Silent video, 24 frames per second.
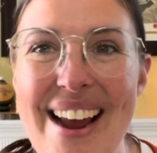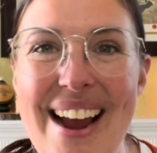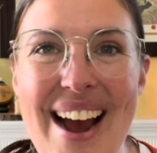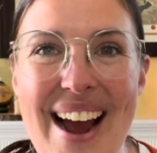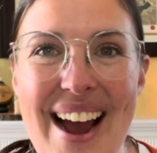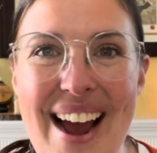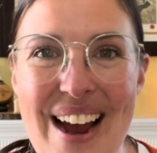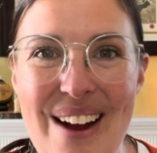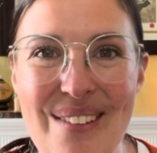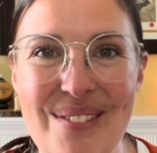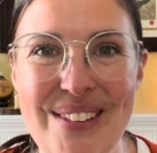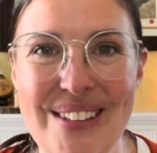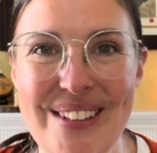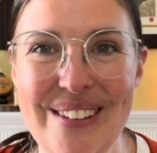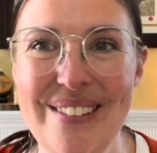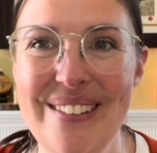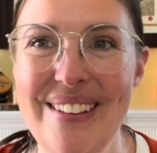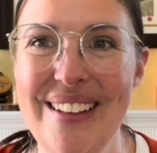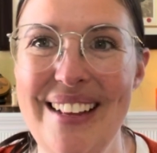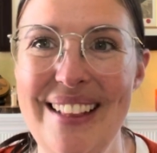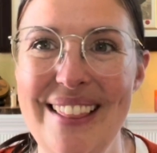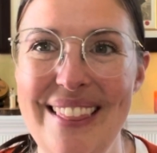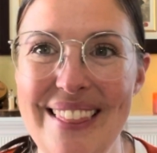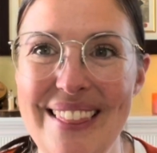
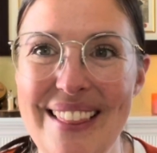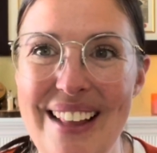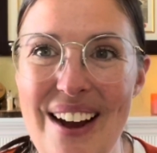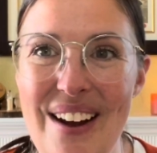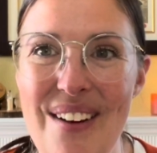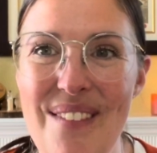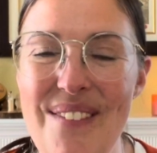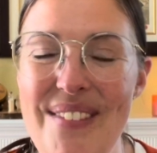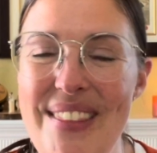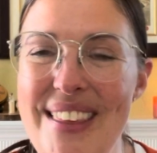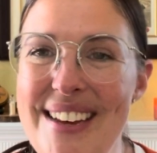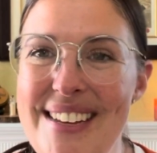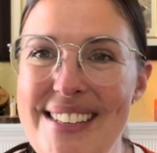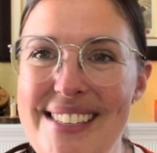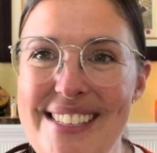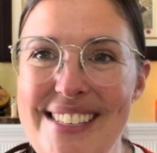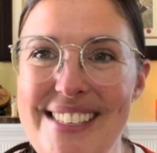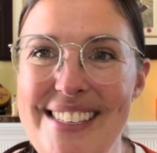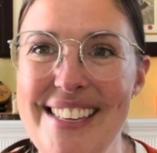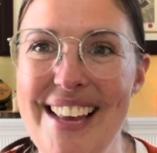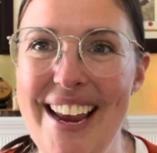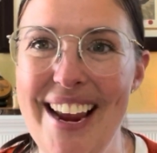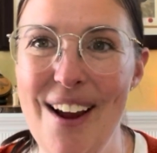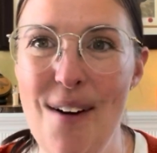Absolutely love this.
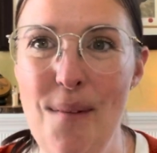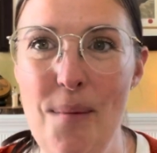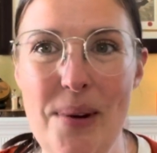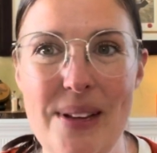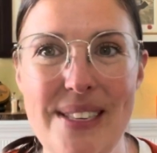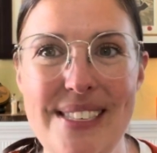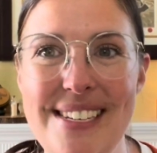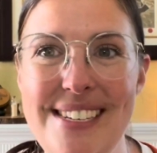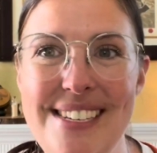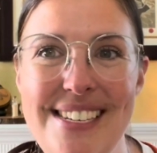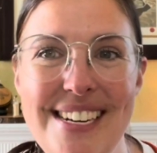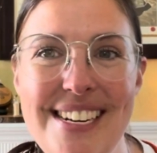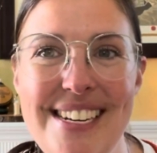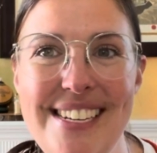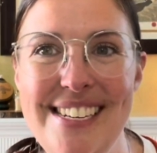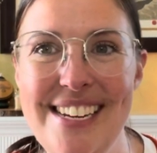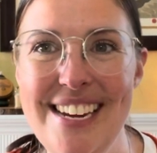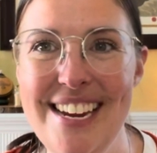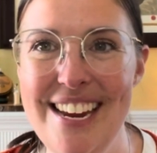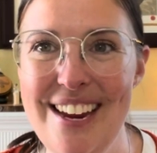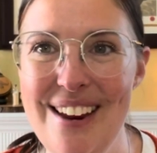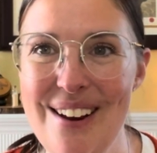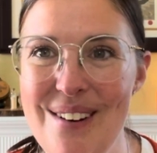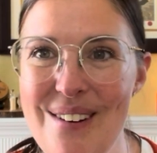It's like almost
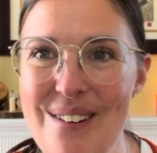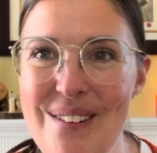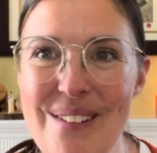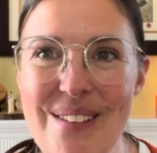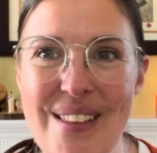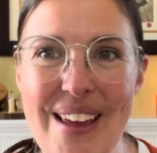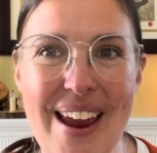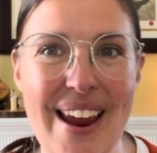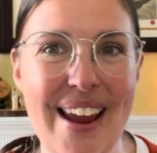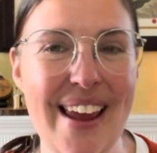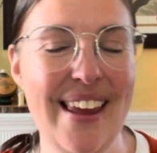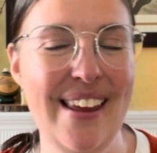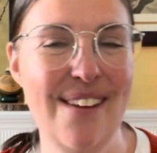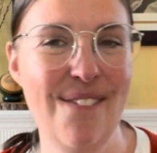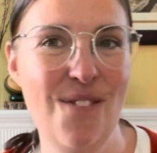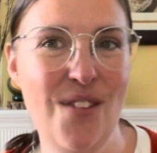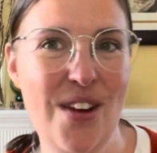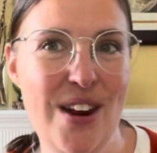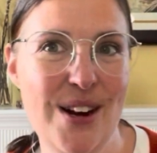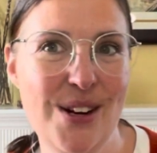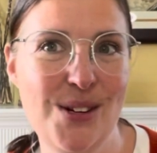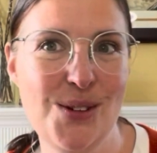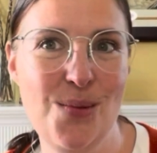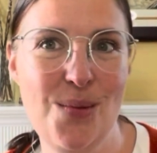addicting, like you
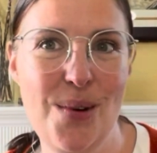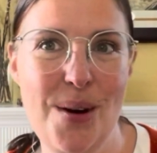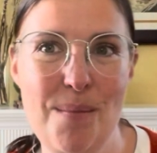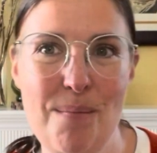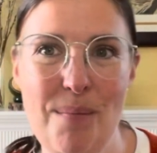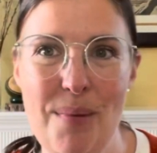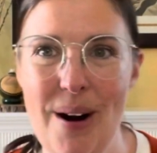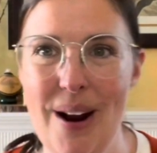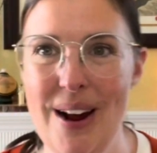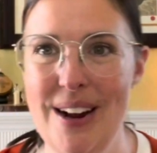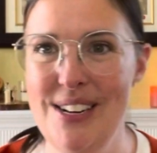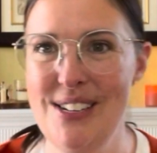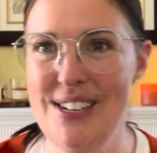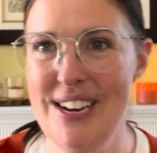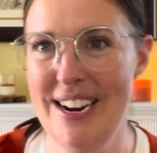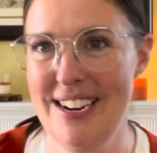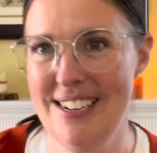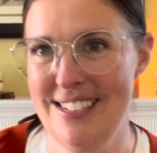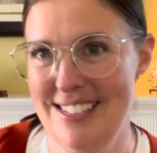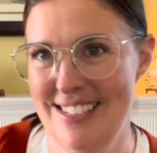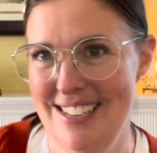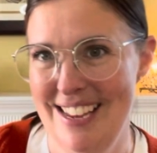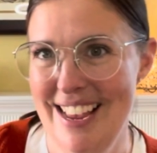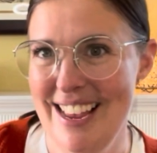finish one
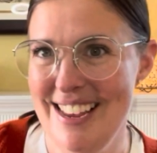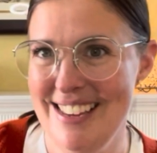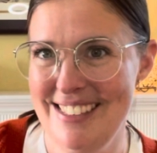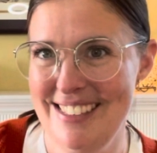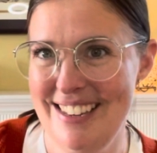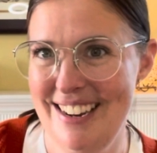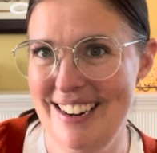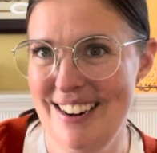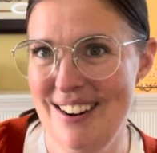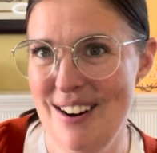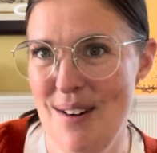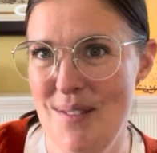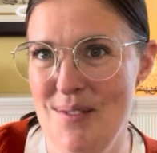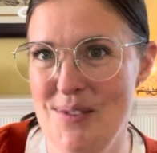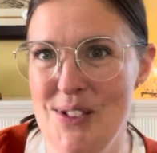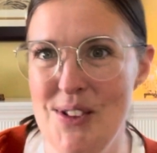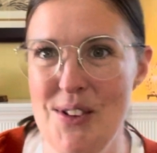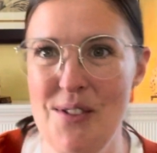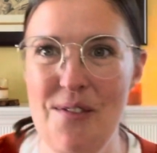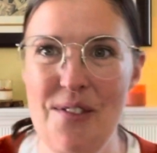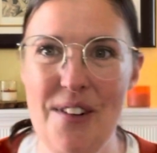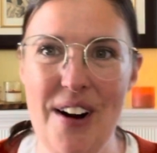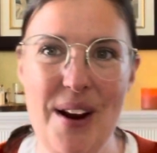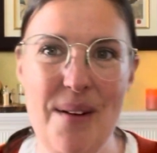project, send it off to
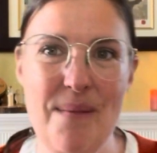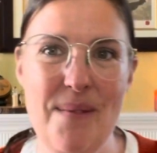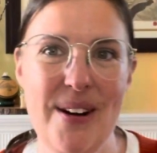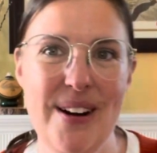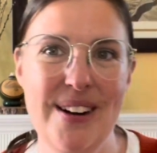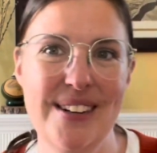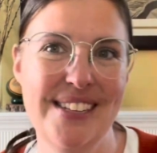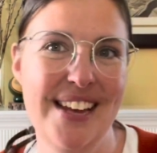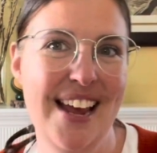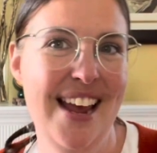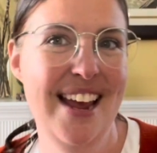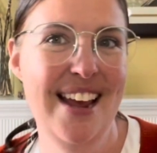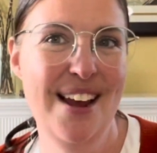the framers.